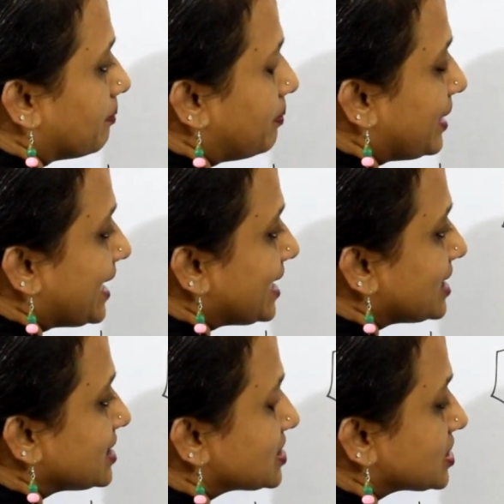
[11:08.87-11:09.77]

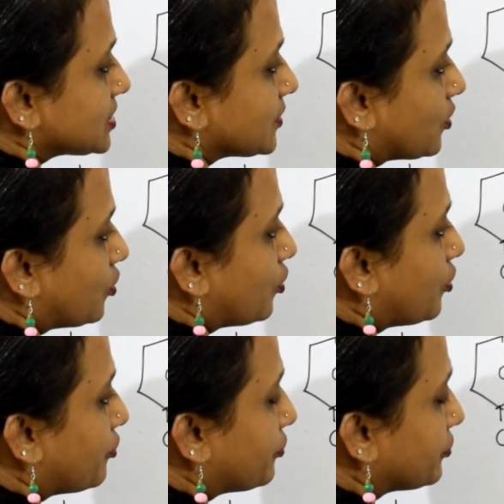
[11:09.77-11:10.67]
base
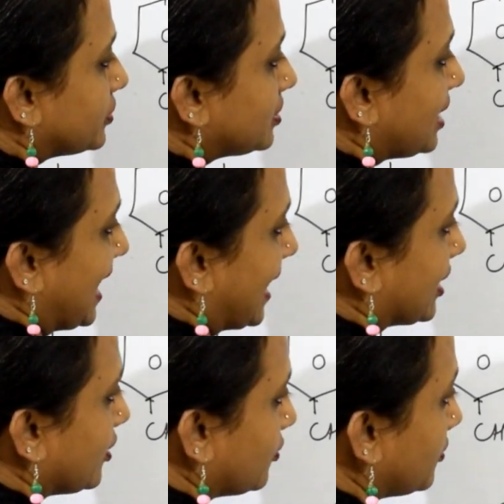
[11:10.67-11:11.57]
of the
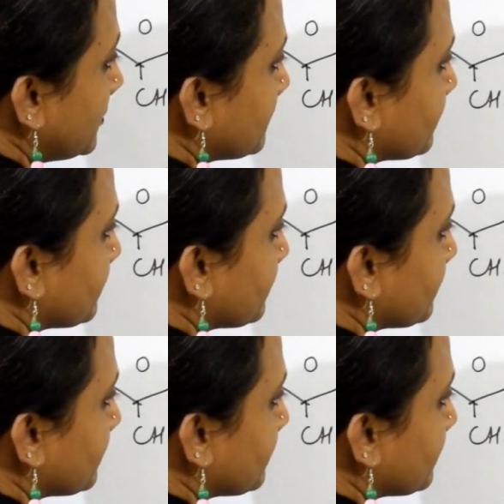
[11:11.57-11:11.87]
anion,